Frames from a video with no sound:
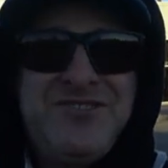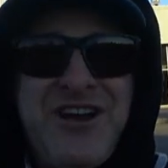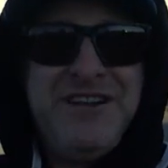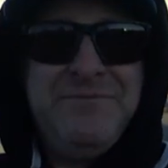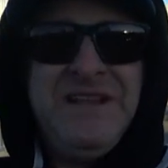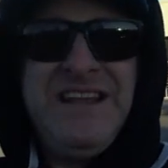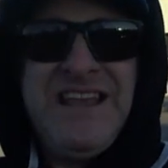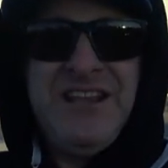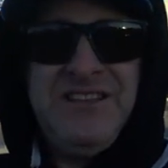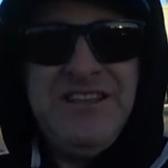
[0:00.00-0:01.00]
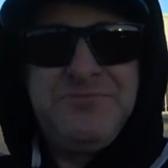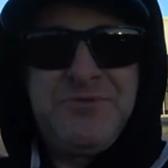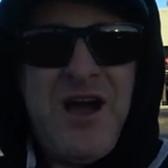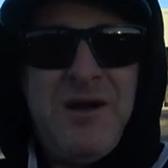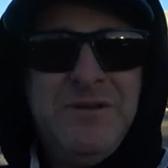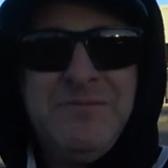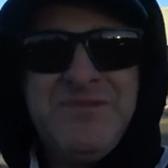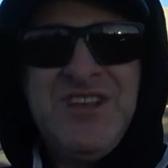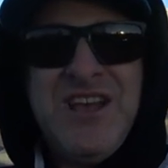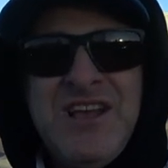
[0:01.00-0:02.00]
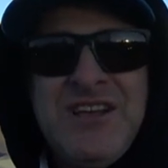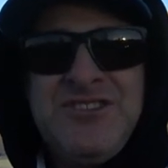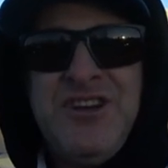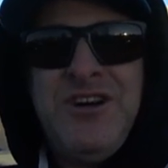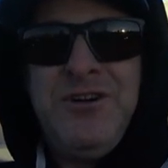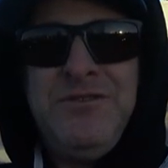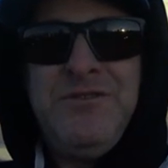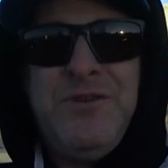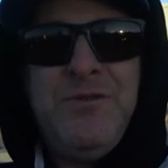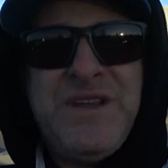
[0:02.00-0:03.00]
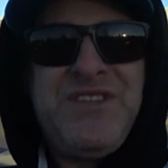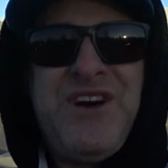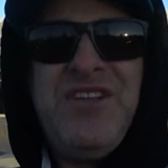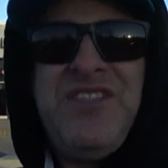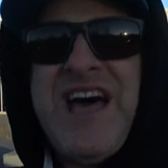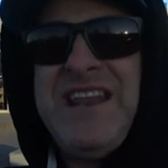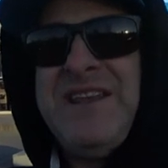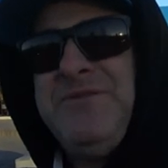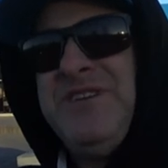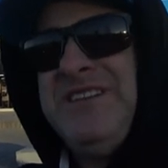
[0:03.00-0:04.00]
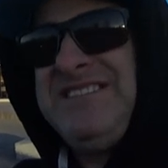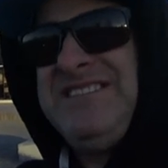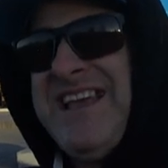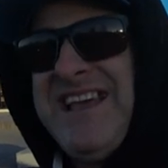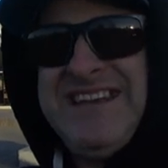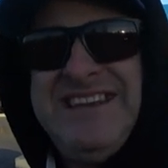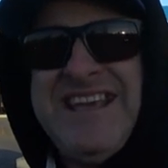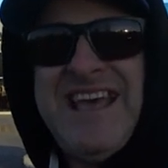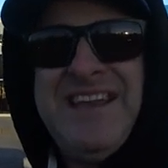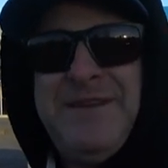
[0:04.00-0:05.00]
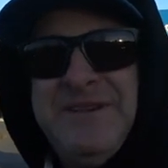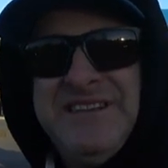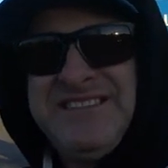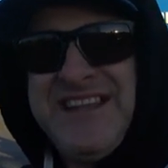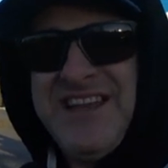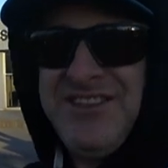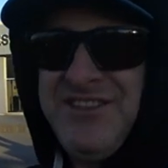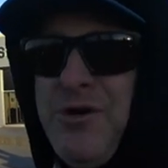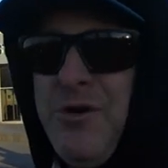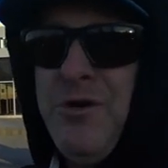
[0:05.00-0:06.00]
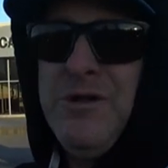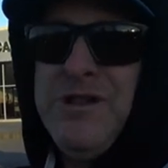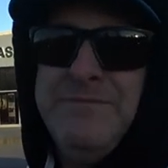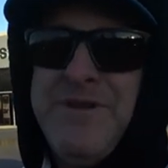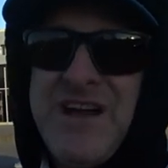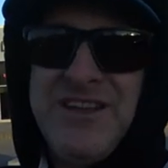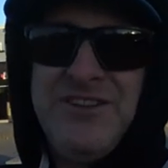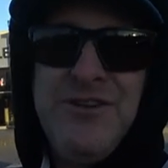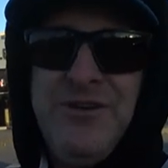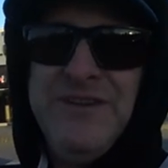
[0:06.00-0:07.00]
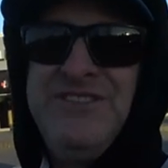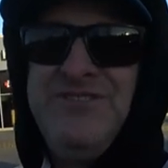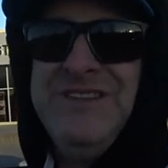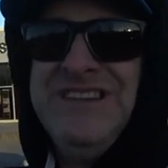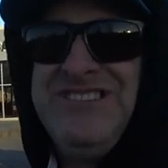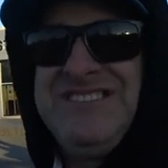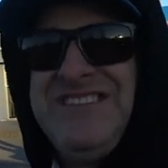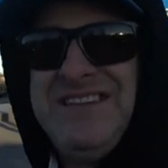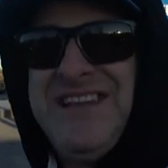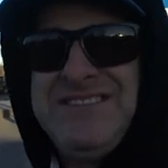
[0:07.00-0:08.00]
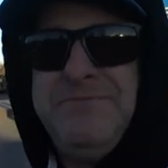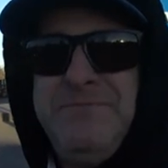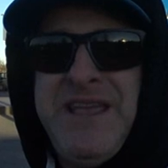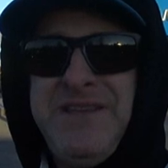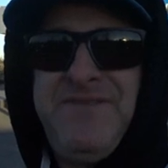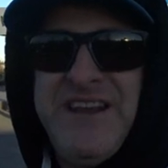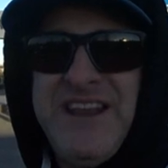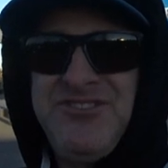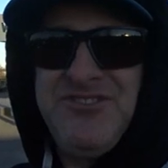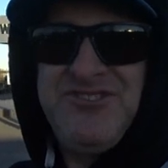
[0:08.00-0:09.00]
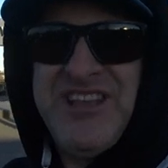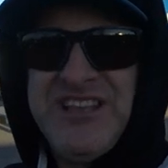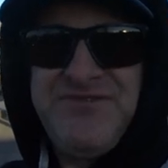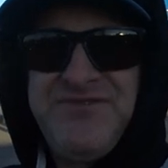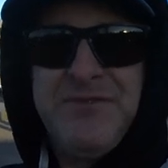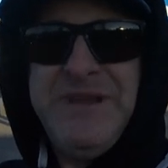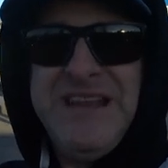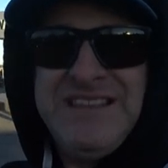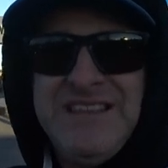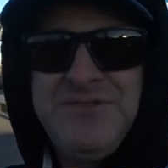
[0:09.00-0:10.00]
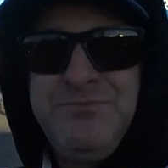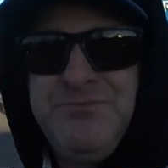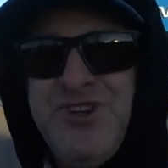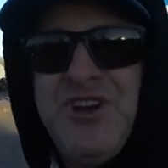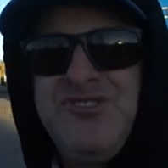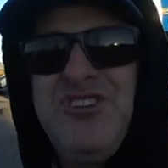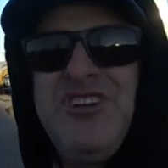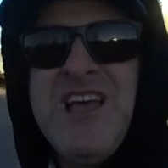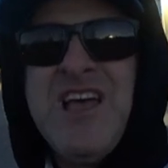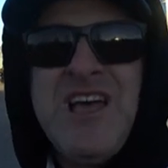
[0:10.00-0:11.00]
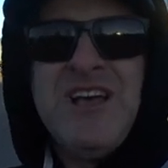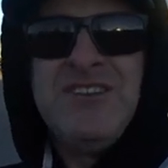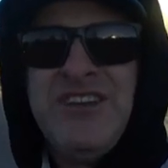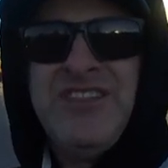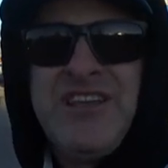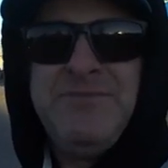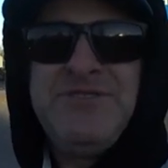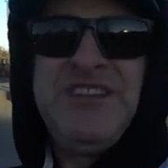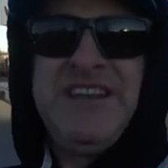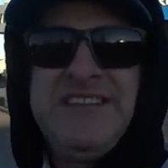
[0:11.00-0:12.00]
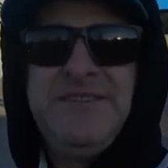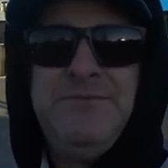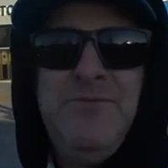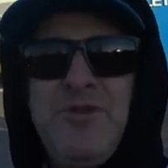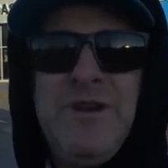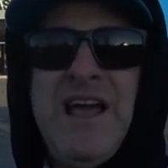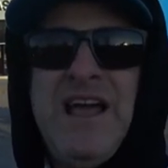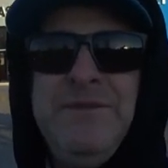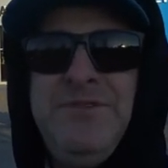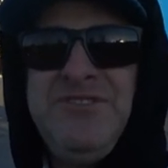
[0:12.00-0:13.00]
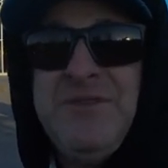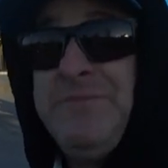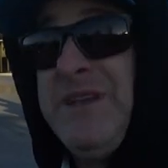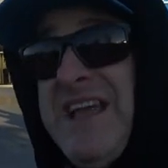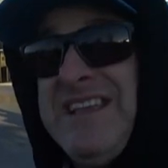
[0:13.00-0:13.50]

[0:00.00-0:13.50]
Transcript: trying to mitigate these problems. So with all that, I'm going to stay out of debt. I'm going to stay out of the hole. I'm not going to go into it. It just doesn't make financial sense for me at this juncture. So I think I'm just going to get something more reliable, something